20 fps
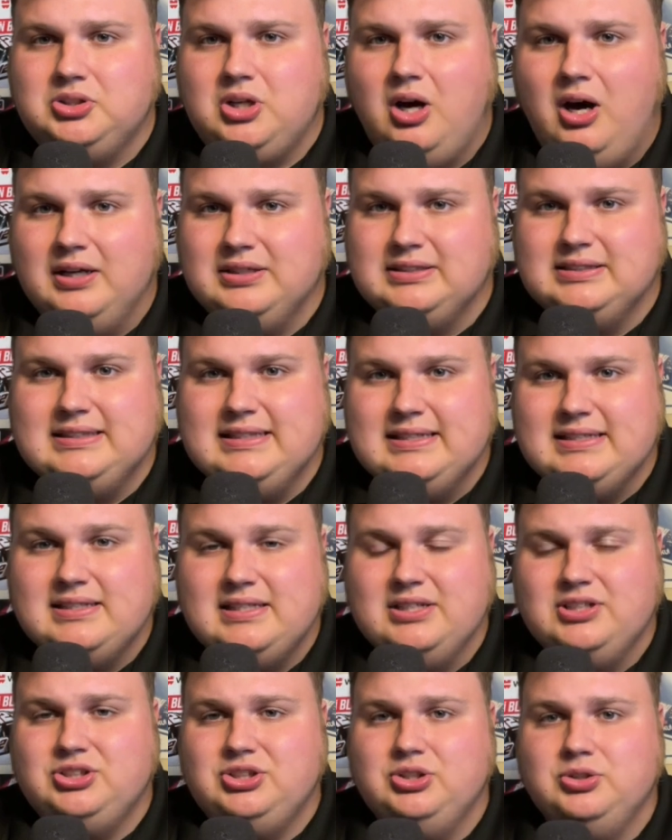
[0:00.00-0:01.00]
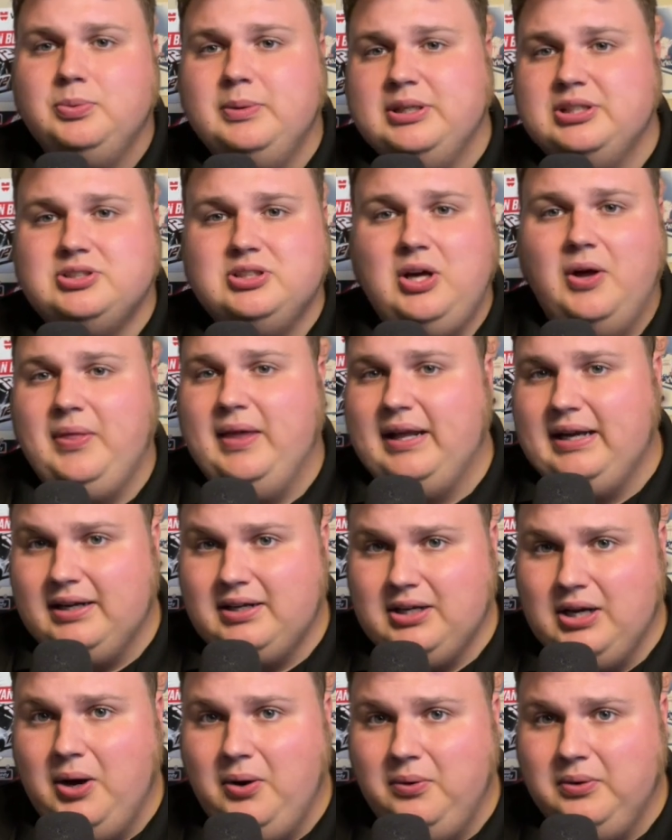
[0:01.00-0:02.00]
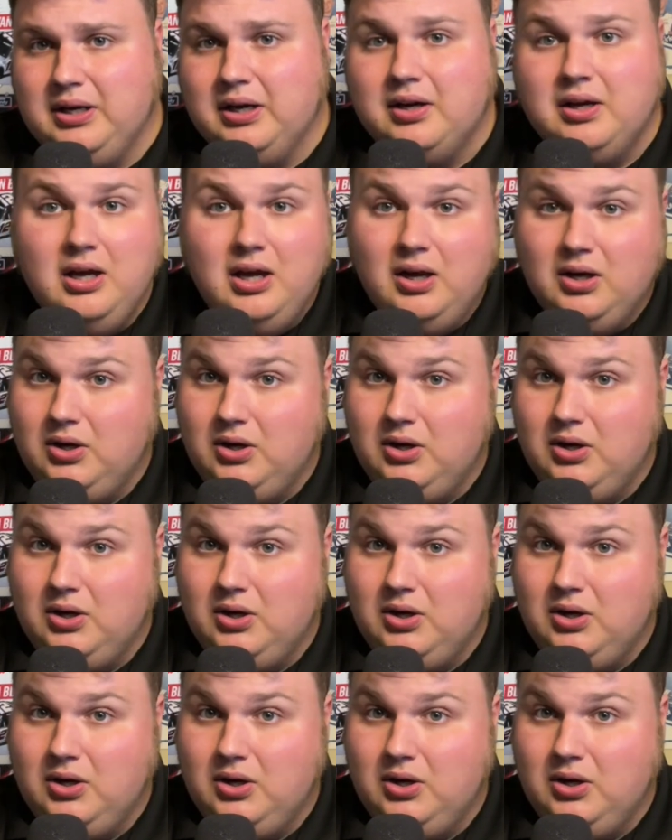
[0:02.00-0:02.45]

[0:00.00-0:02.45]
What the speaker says: causes the issue. We saw that at COTA.